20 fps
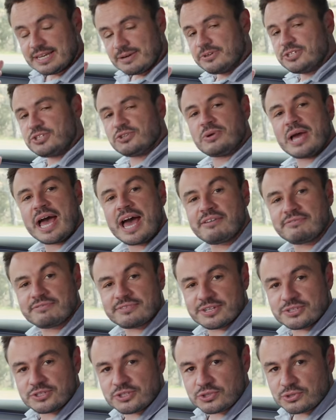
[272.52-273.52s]
Now, we do have
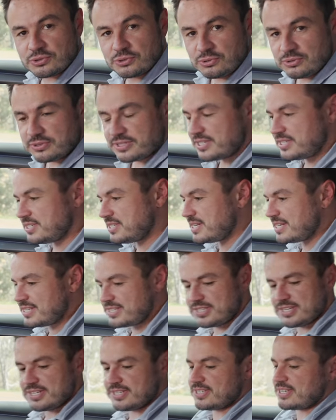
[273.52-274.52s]
a tool to
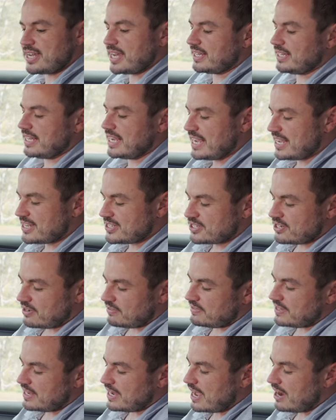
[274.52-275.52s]
test exactly how
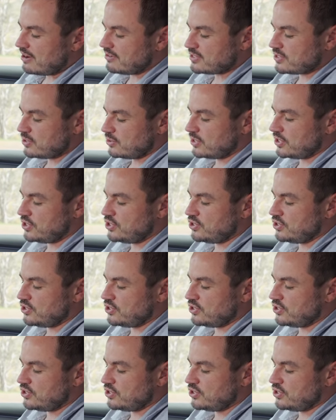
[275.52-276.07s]
soft they are. It's called a